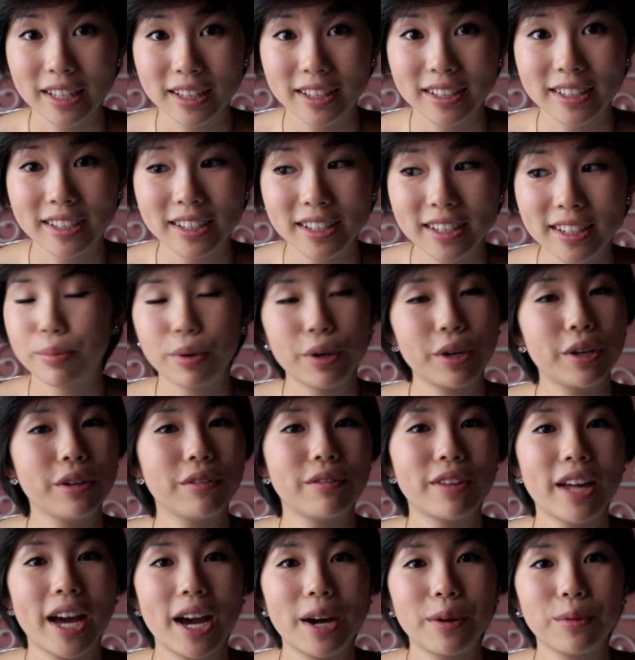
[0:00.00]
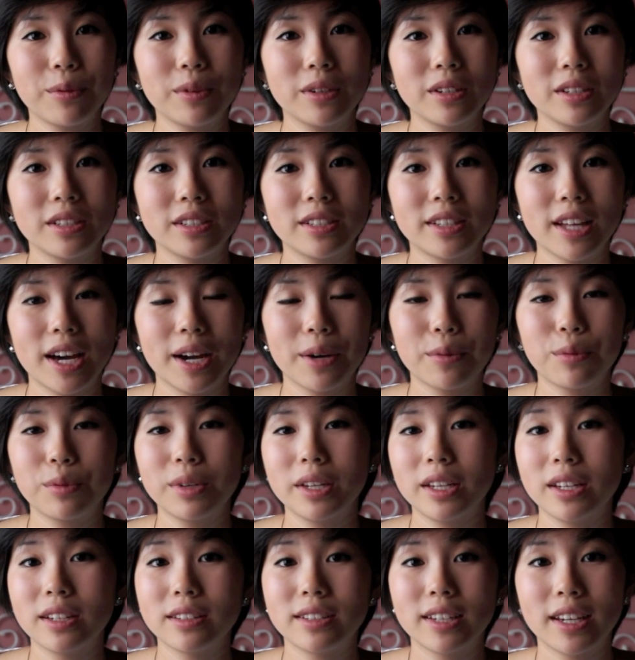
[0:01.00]
England. Point of that was that
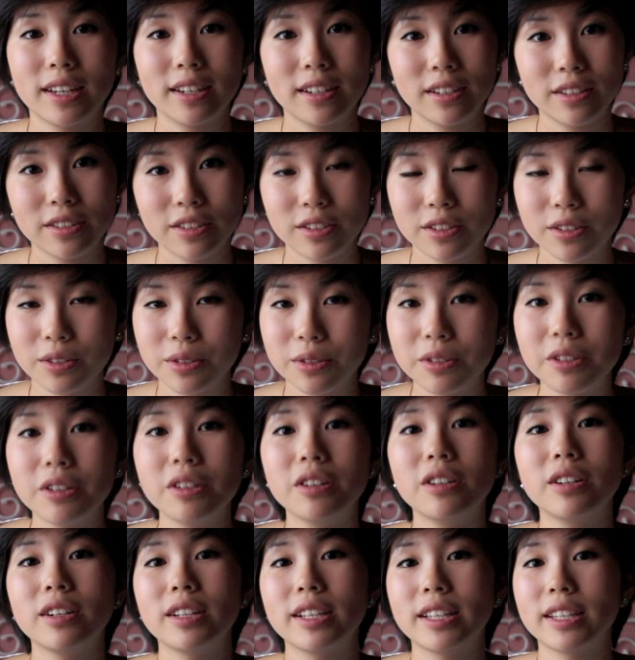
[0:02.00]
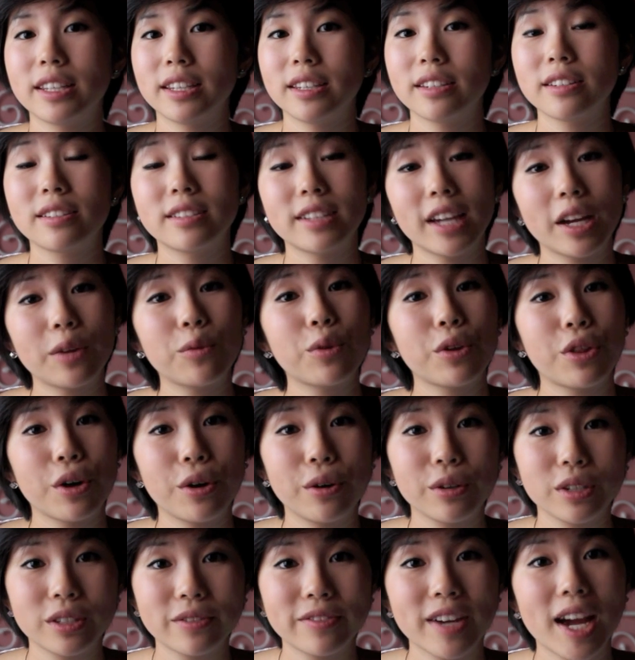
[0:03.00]
we attended a school and stayed with
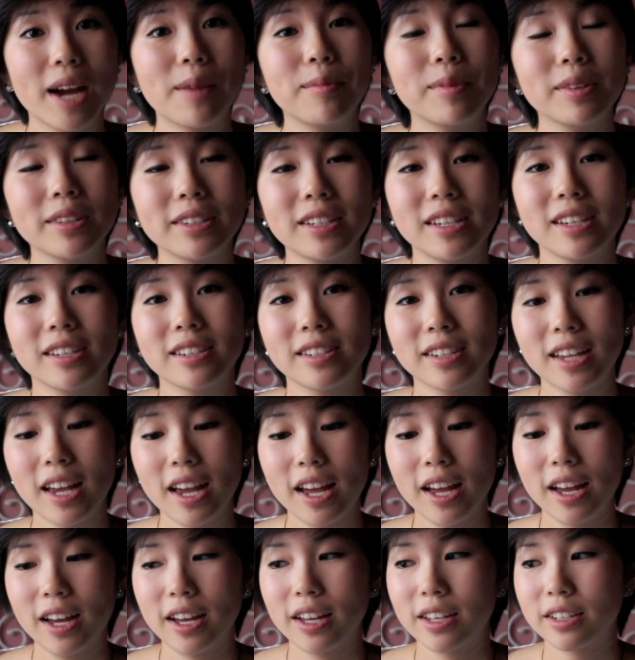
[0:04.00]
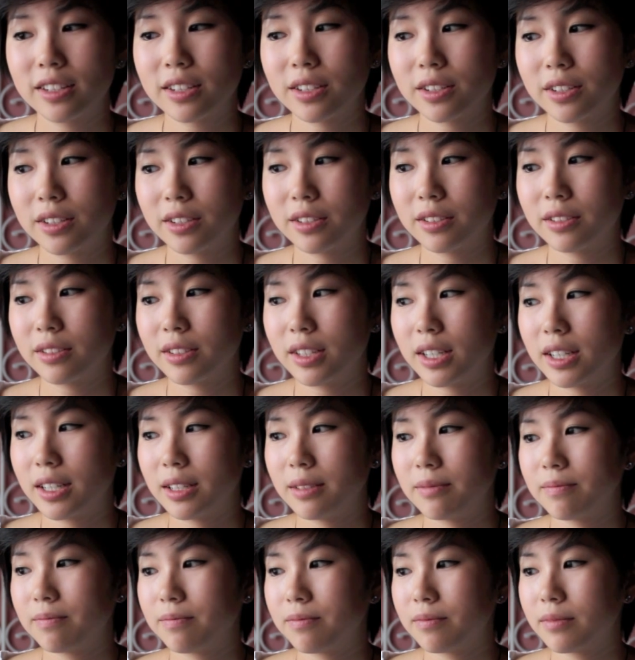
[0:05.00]
host families. So
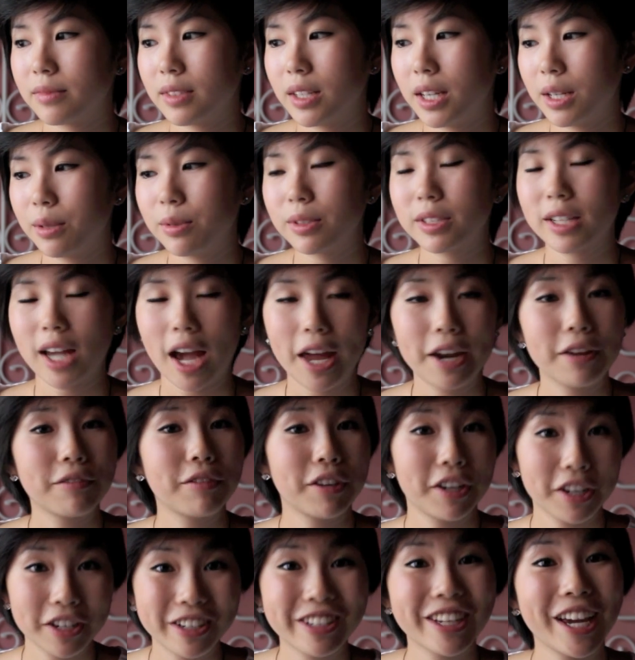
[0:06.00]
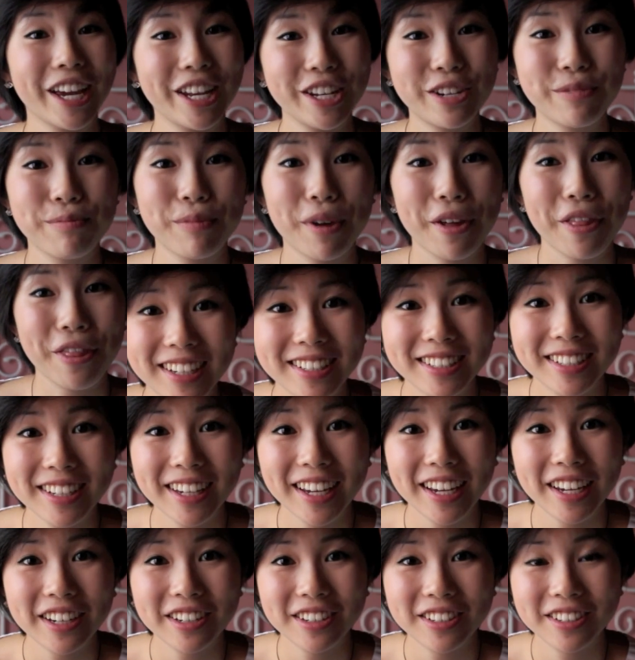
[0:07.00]
it was kind of an exchange month. As
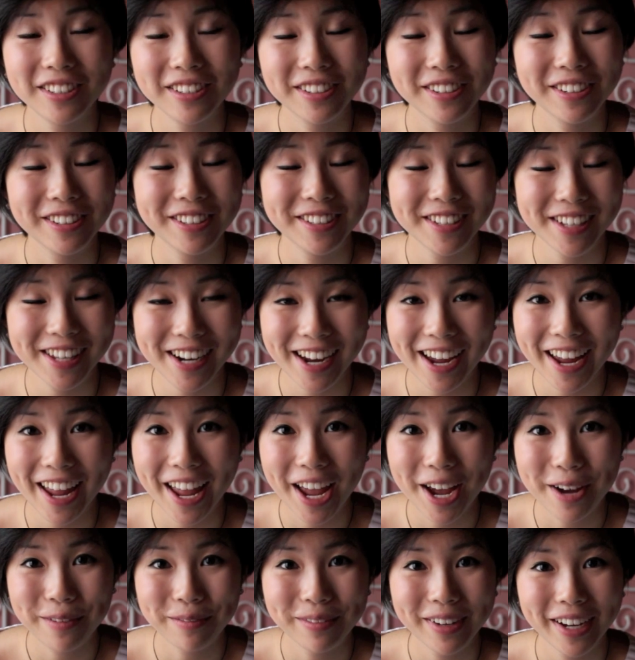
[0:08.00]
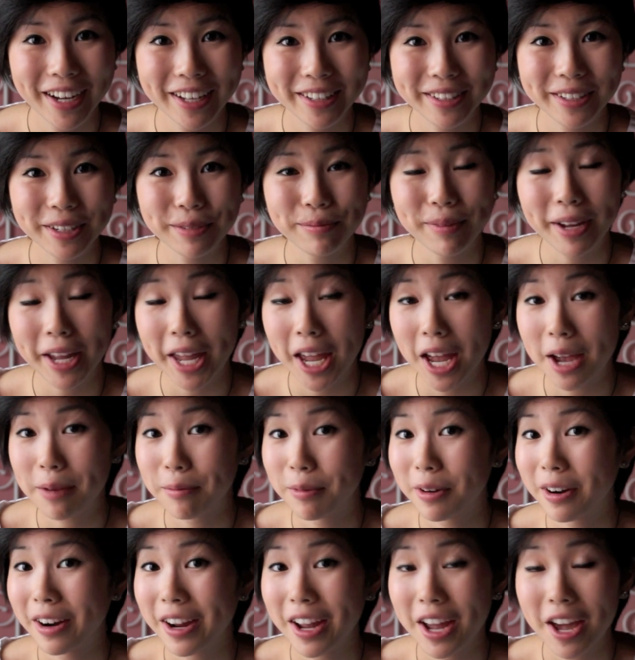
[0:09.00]
the Asian tourist that I am, I took my
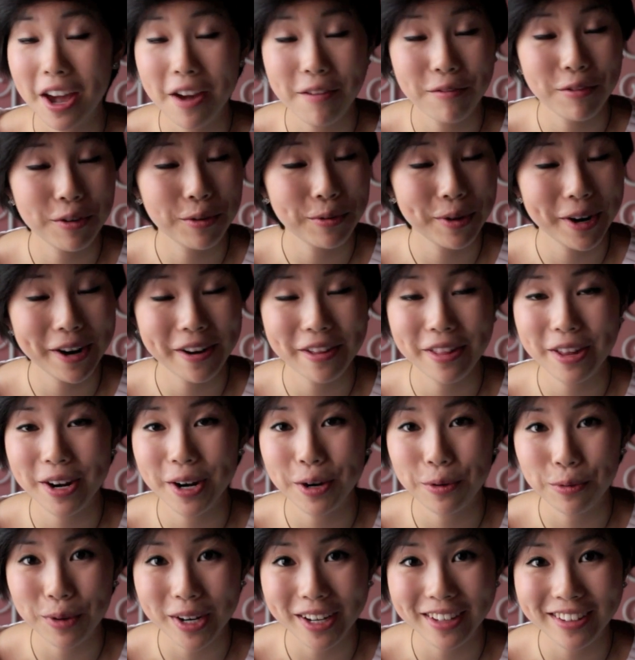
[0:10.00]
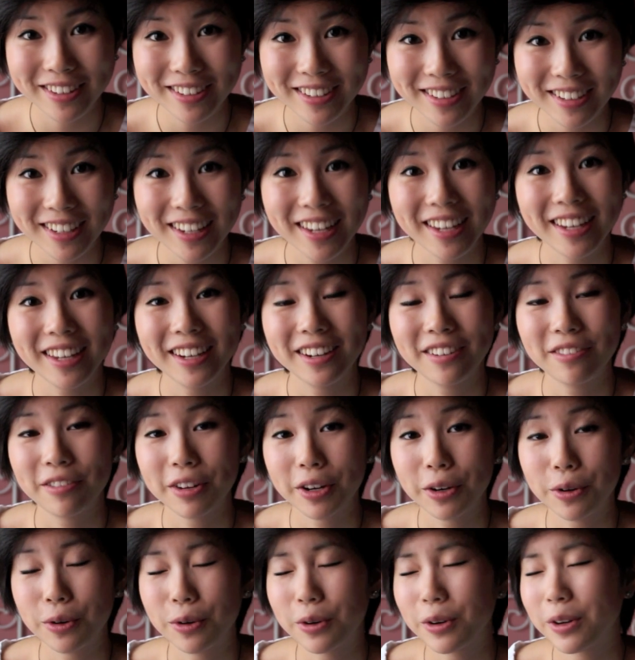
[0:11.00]
camera everywhere that I went and
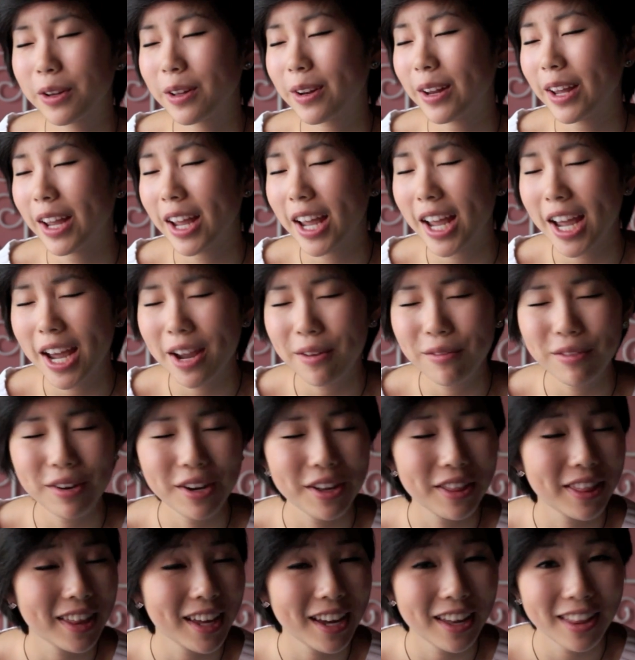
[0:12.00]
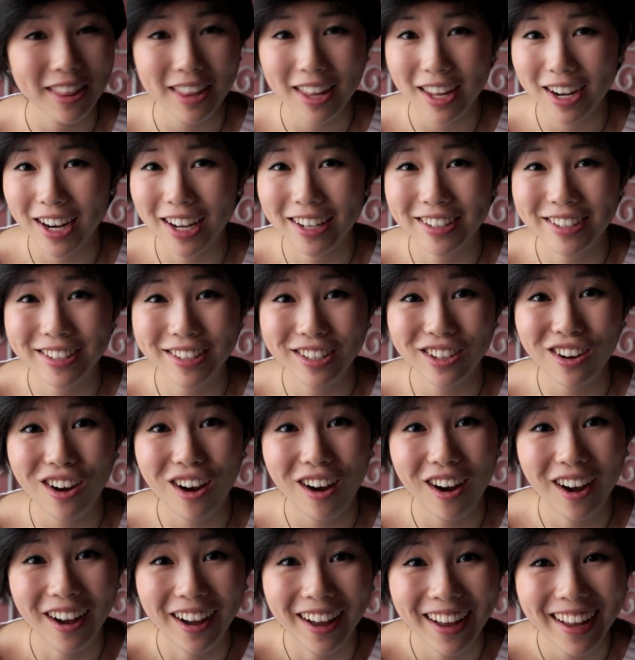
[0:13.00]
recorded everything that I
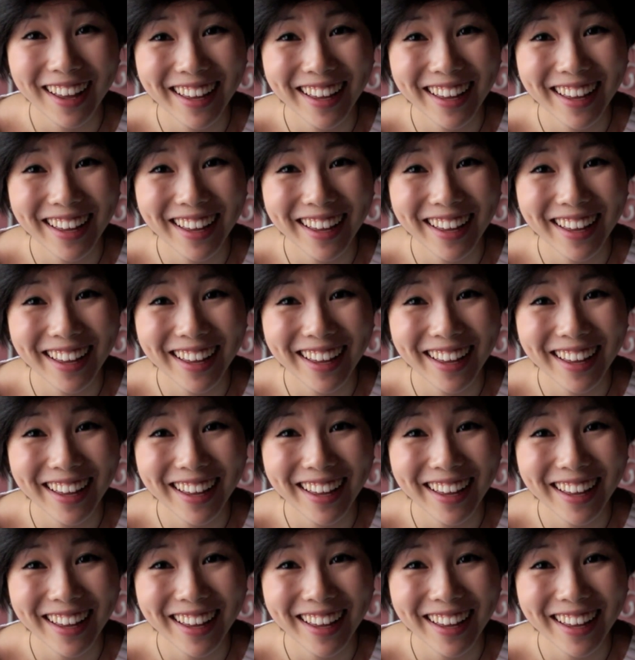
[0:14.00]
saw.